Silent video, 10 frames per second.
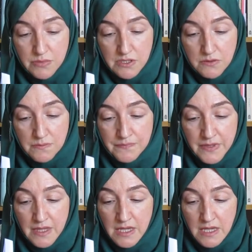Bernal.
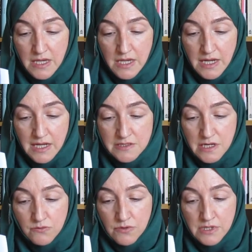And
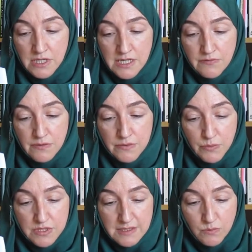ironically, from the
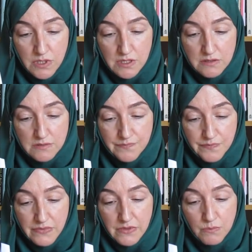Muslim world.
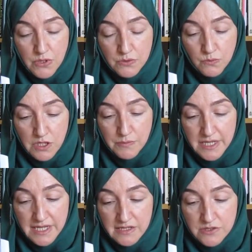The modern world
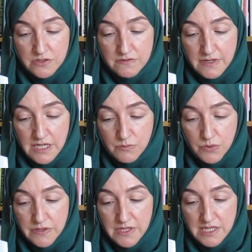began to develop
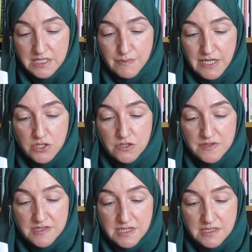with the expansion of
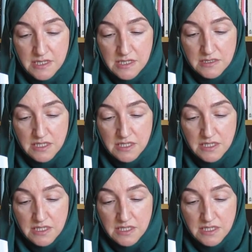cities